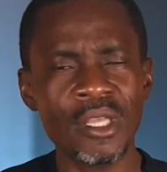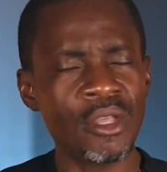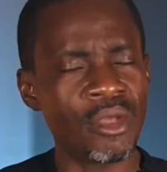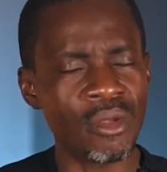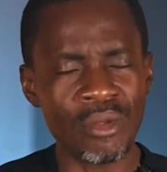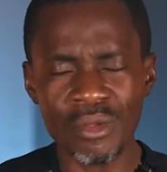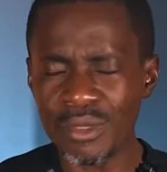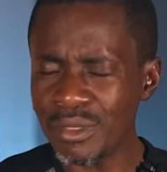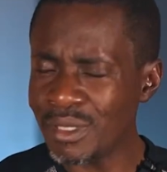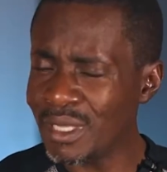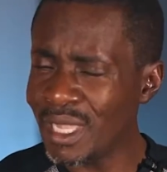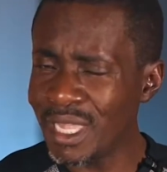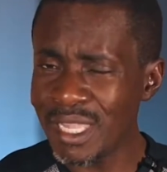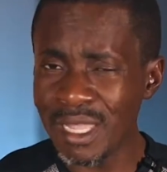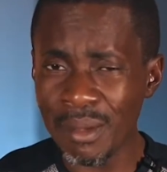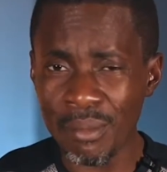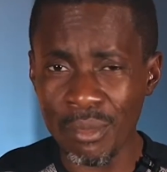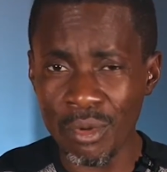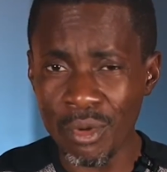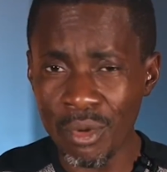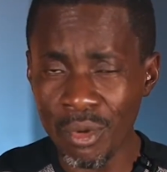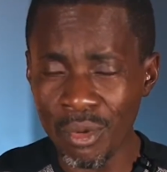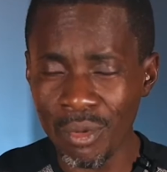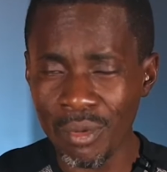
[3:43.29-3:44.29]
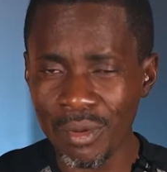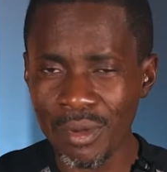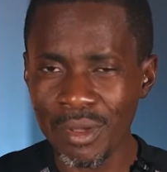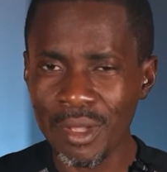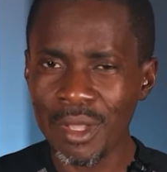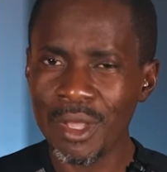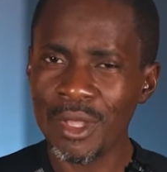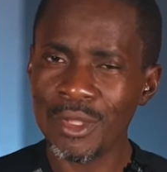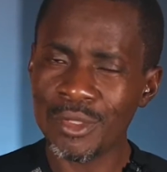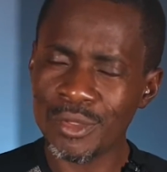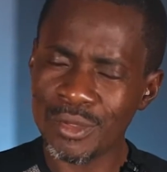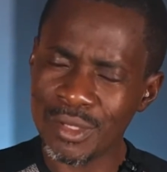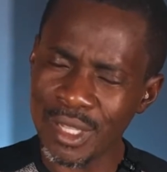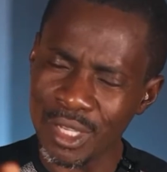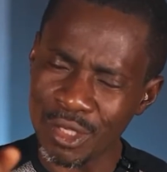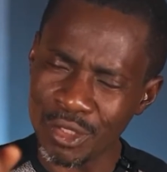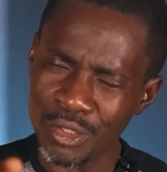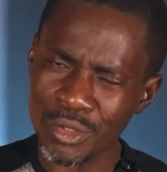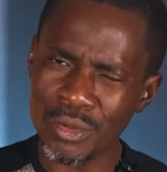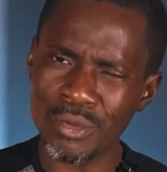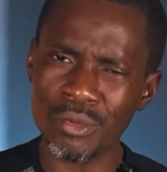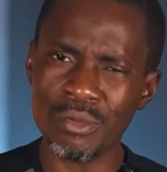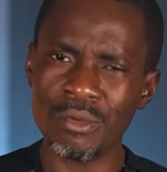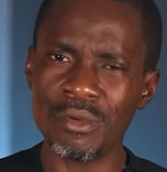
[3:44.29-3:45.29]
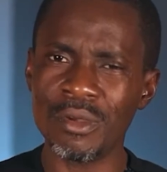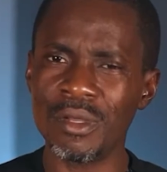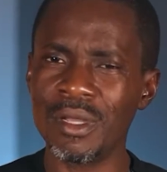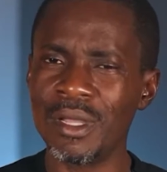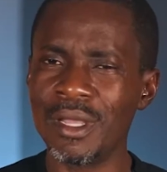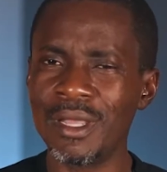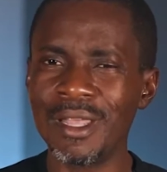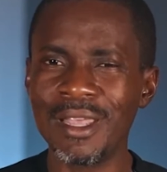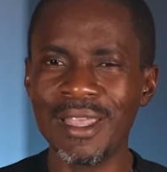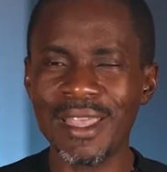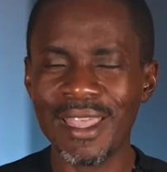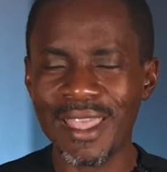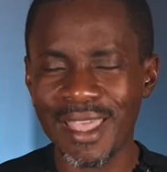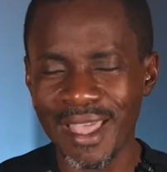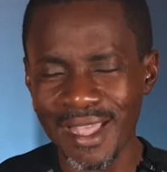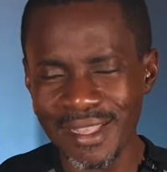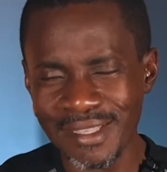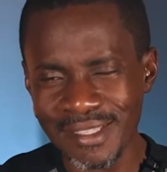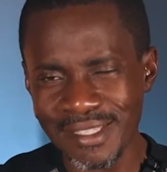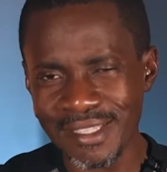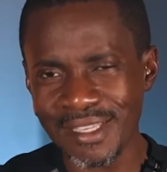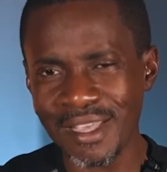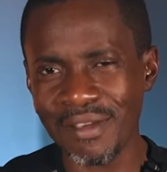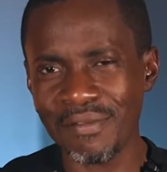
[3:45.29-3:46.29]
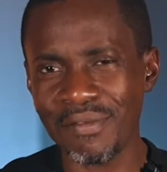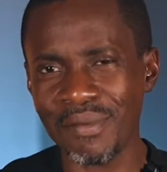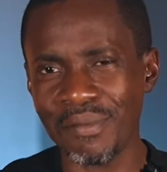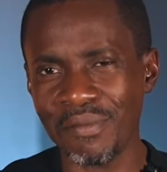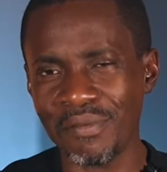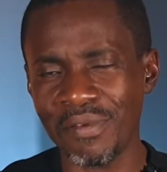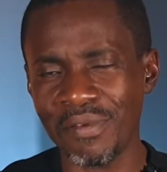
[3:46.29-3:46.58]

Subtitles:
You need to let them go so that you can serve him